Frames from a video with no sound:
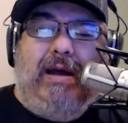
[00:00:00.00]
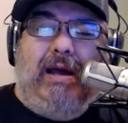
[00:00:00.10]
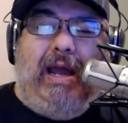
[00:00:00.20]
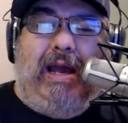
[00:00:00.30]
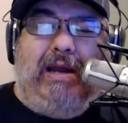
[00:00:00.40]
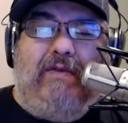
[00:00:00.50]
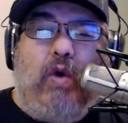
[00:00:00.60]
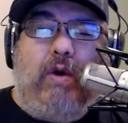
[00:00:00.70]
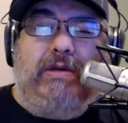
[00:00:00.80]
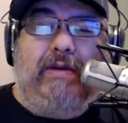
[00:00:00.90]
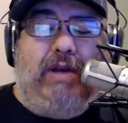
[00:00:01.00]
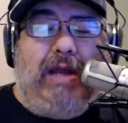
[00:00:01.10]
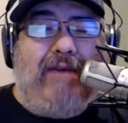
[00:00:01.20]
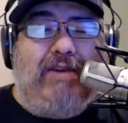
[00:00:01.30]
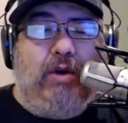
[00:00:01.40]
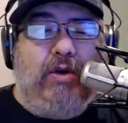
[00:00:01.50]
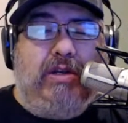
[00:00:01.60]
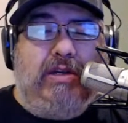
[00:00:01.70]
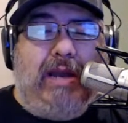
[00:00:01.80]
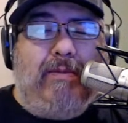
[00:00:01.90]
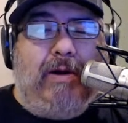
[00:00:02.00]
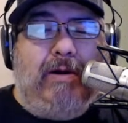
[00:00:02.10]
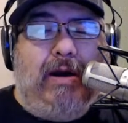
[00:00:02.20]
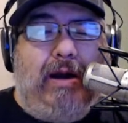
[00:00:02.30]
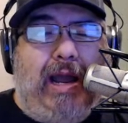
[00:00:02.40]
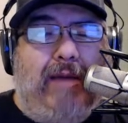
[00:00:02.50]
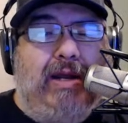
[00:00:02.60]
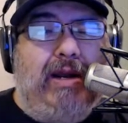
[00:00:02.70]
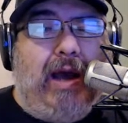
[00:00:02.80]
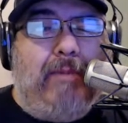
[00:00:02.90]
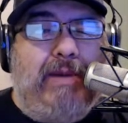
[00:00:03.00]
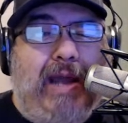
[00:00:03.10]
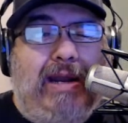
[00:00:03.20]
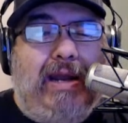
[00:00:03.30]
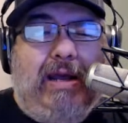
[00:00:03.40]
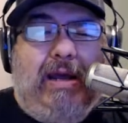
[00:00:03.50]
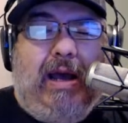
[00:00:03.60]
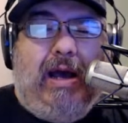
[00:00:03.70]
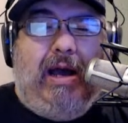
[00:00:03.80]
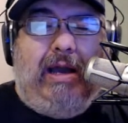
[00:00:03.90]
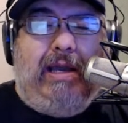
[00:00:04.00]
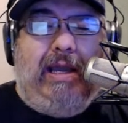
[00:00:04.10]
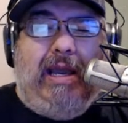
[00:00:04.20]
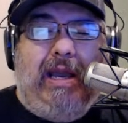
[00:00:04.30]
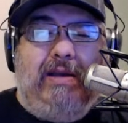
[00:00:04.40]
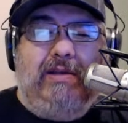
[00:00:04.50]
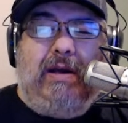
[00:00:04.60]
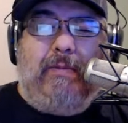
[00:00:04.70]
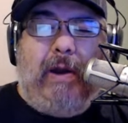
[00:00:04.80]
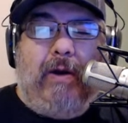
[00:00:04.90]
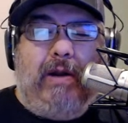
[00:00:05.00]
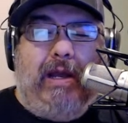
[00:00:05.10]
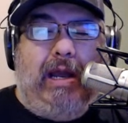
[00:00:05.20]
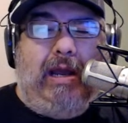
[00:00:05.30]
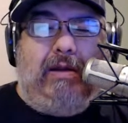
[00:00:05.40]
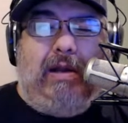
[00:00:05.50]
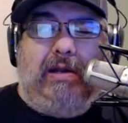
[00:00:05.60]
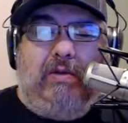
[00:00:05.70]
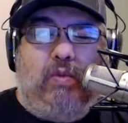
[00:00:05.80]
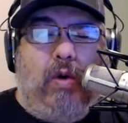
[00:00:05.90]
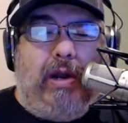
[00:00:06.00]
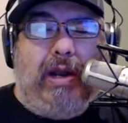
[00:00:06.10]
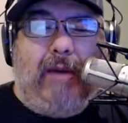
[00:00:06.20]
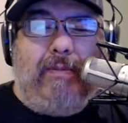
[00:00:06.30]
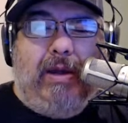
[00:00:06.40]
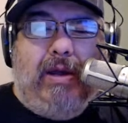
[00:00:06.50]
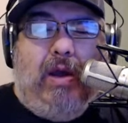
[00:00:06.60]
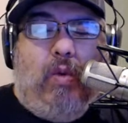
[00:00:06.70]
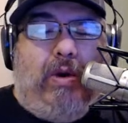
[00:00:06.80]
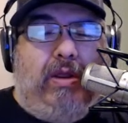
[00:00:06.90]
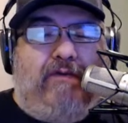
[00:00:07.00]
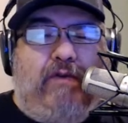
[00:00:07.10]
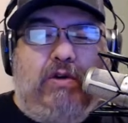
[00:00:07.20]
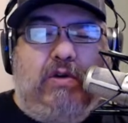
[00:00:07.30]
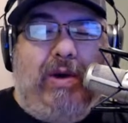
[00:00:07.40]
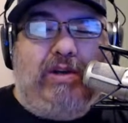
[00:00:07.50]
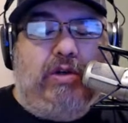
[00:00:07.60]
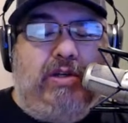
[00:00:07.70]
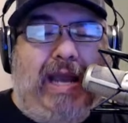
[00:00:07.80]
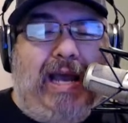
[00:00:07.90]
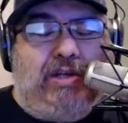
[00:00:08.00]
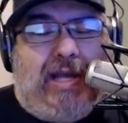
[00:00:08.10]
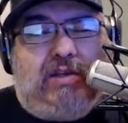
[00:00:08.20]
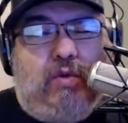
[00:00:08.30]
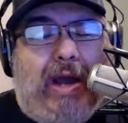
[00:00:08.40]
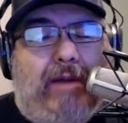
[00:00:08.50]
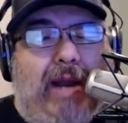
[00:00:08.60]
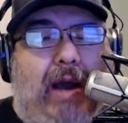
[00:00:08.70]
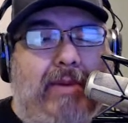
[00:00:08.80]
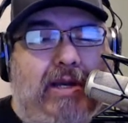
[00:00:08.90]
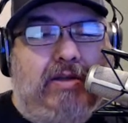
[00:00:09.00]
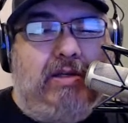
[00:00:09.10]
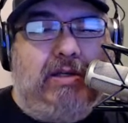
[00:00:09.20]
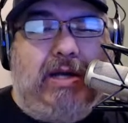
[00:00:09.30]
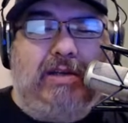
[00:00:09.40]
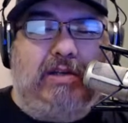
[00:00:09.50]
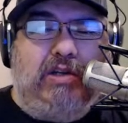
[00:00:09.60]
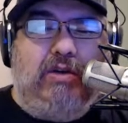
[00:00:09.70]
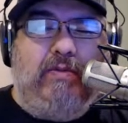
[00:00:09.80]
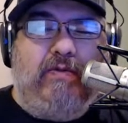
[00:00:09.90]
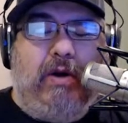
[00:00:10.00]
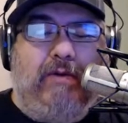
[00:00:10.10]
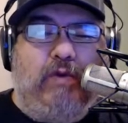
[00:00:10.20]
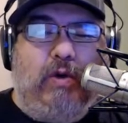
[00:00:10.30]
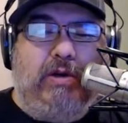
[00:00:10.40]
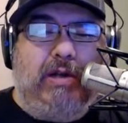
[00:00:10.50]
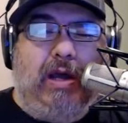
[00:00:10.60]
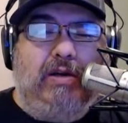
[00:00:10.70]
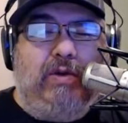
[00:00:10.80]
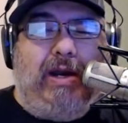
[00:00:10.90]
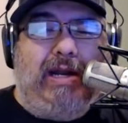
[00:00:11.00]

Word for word: and of course, if you haven't heard the Damar uh, Hamlin update, uh, he is apparently he has woken up. One of the first questions he asked, he has to write him down because he still has a tube for, uh, for his lungs right